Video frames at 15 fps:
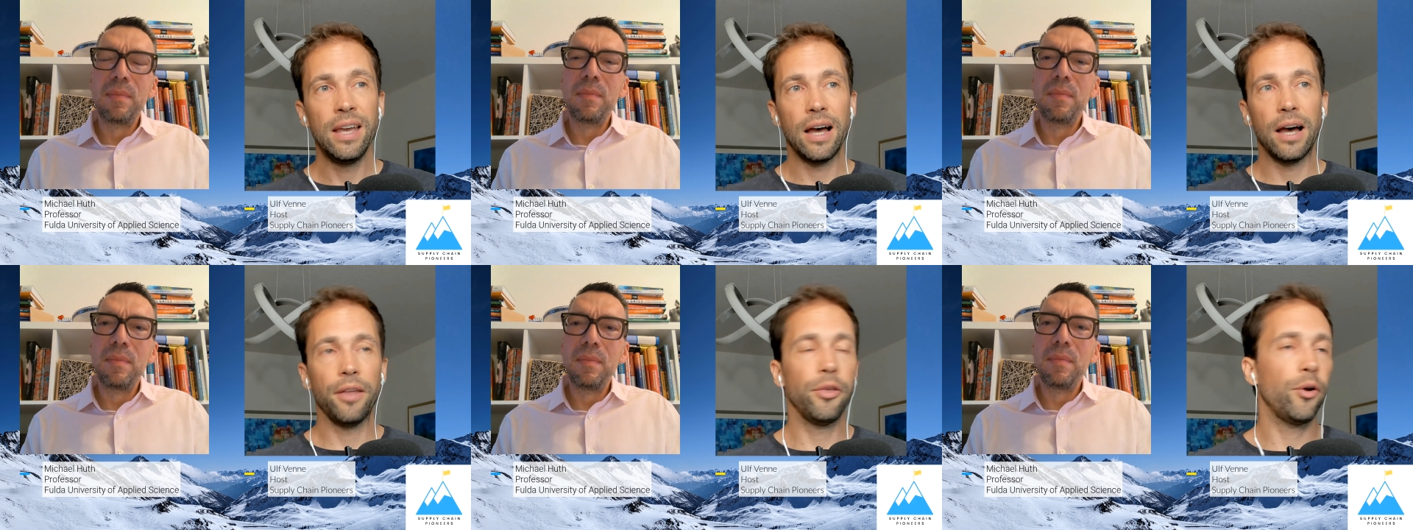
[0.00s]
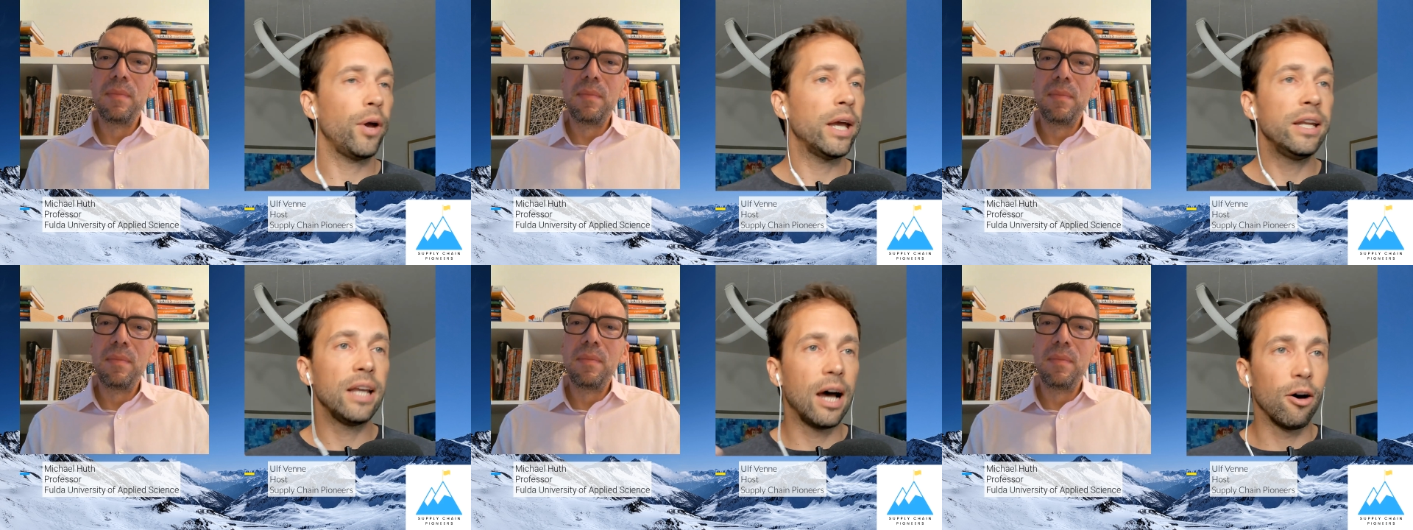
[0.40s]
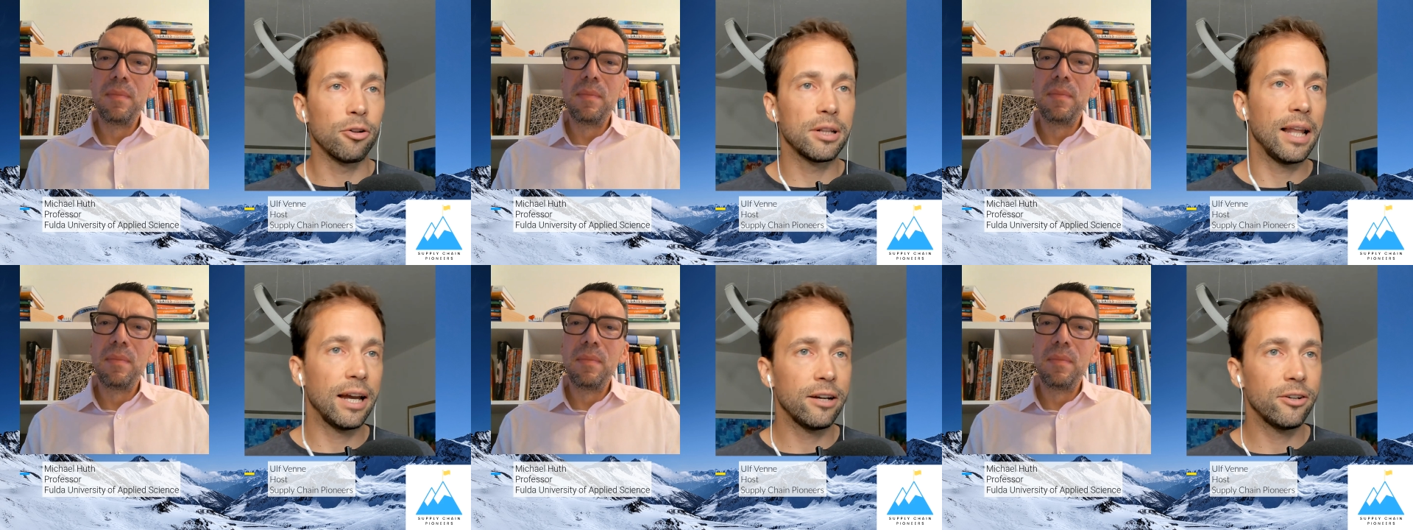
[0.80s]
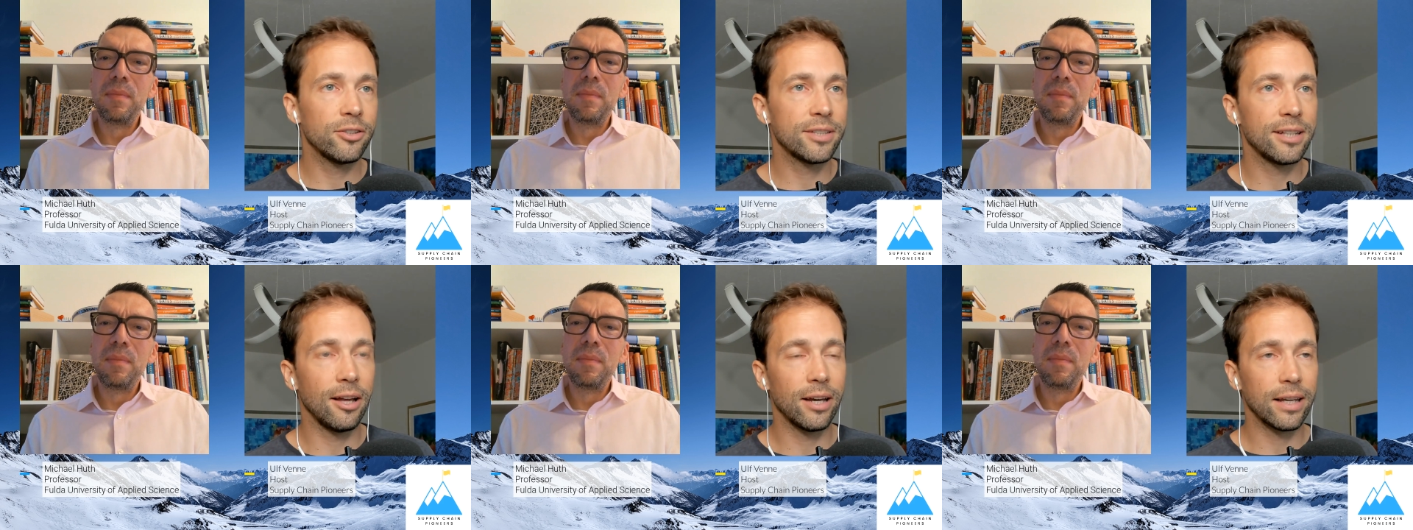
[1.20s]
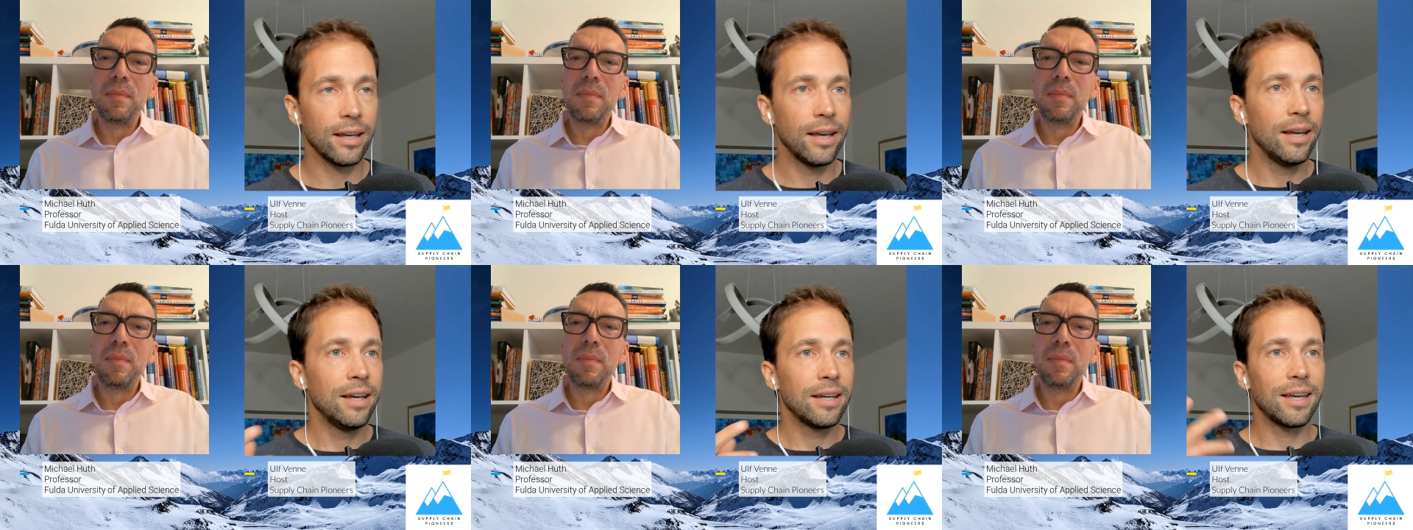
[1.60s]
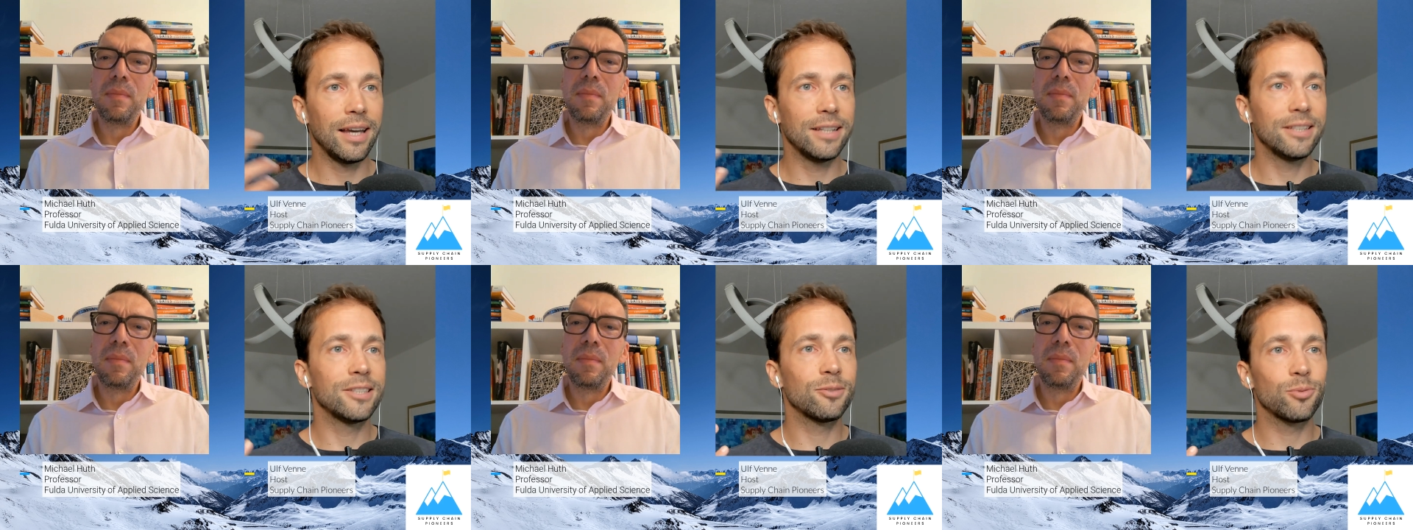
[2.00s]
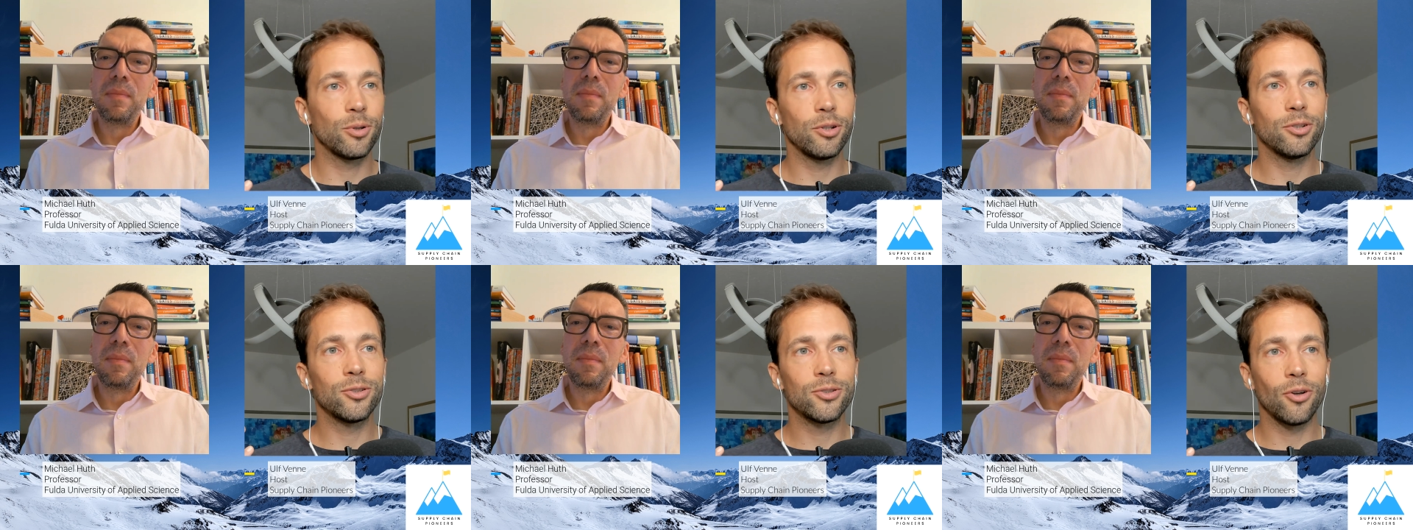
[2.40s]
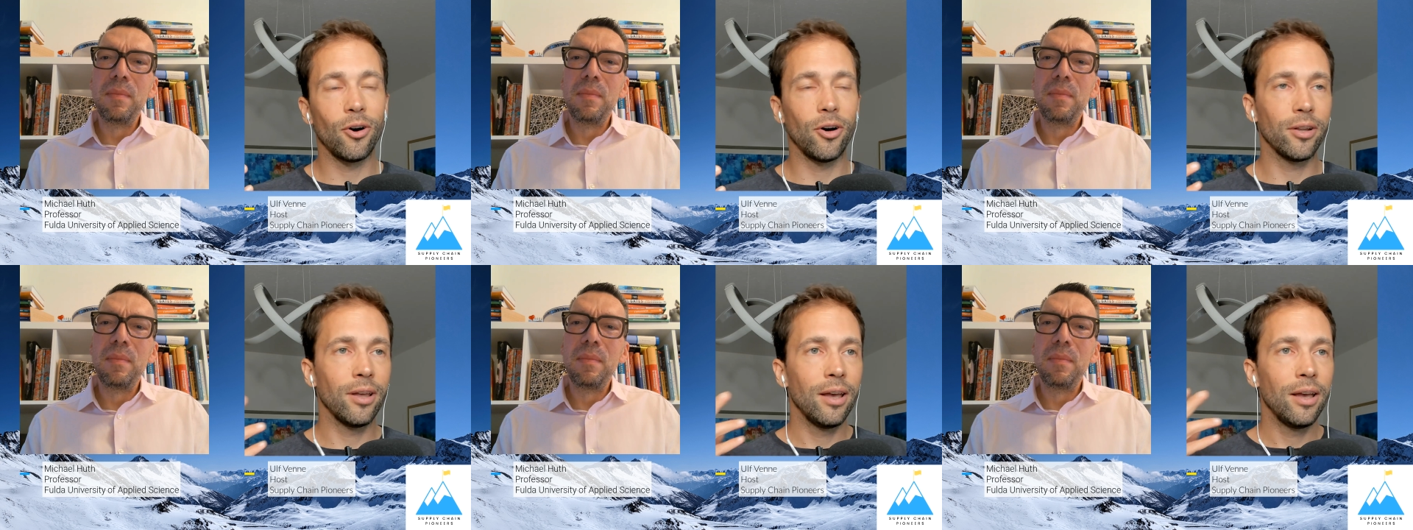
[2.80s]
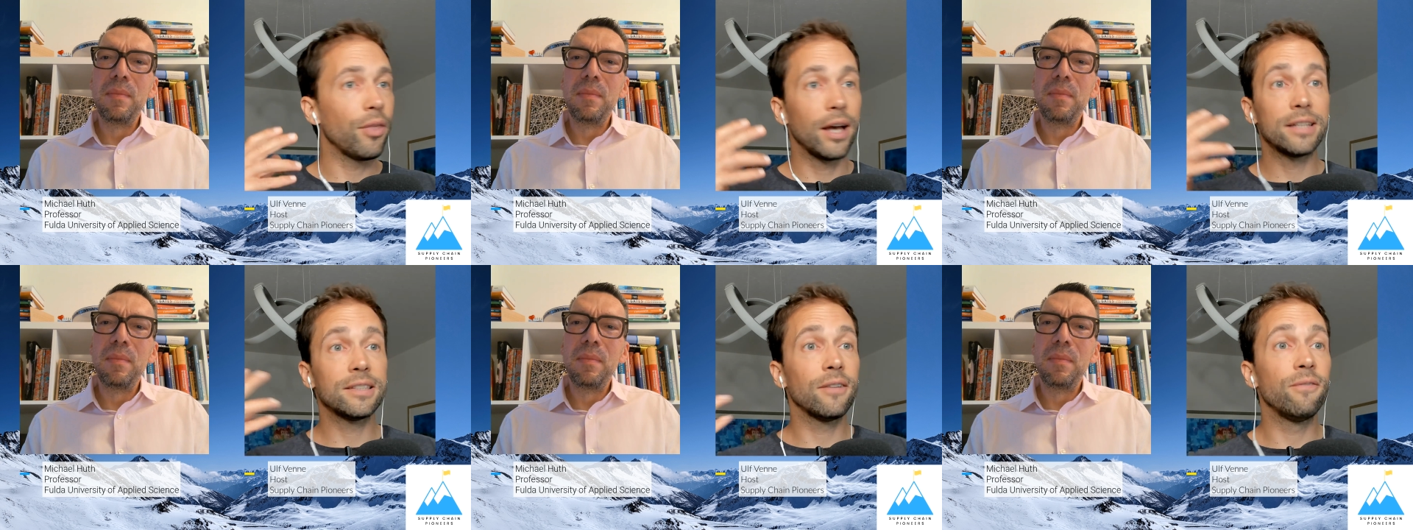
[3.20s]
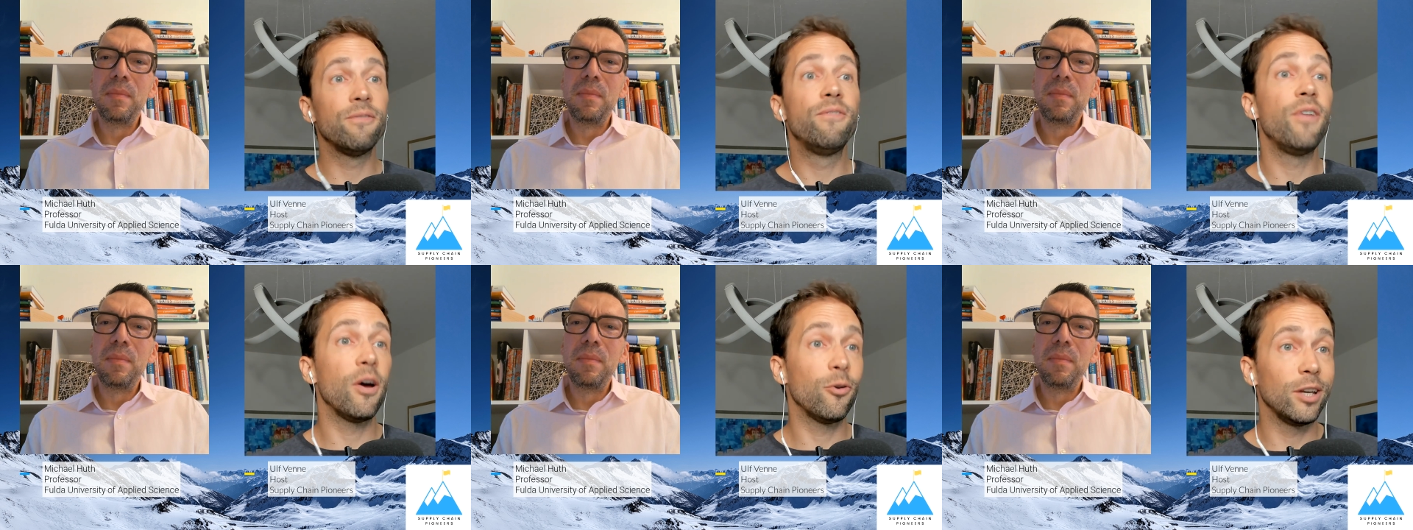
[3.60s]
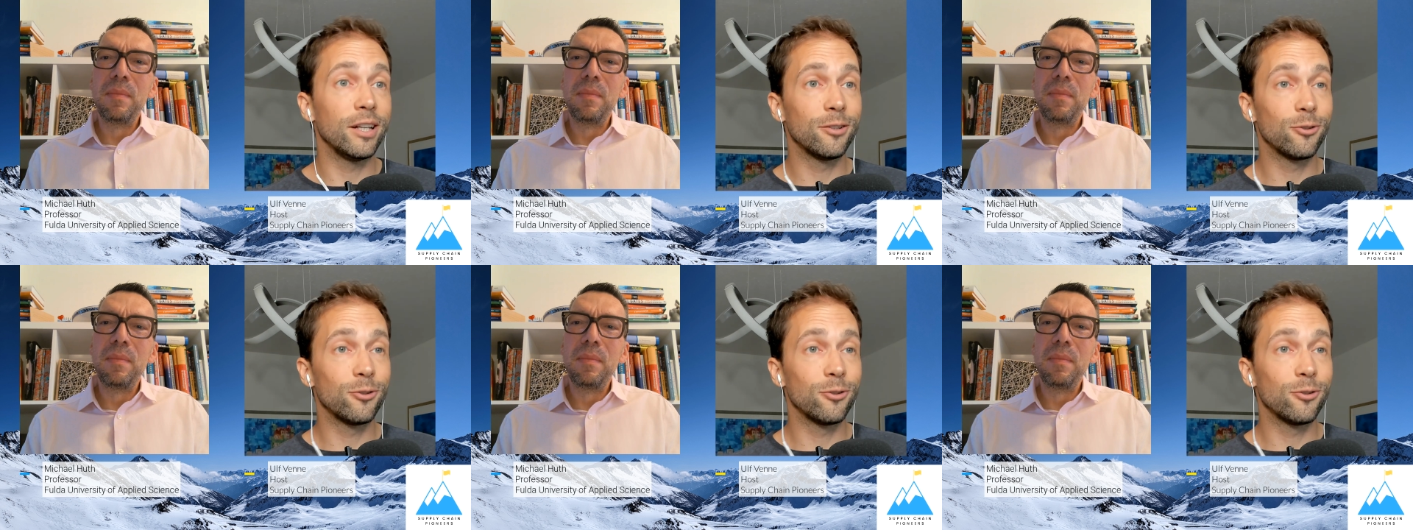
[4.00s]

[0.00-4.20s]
Speaker 1: are there any outliers like cases where you thought that's a very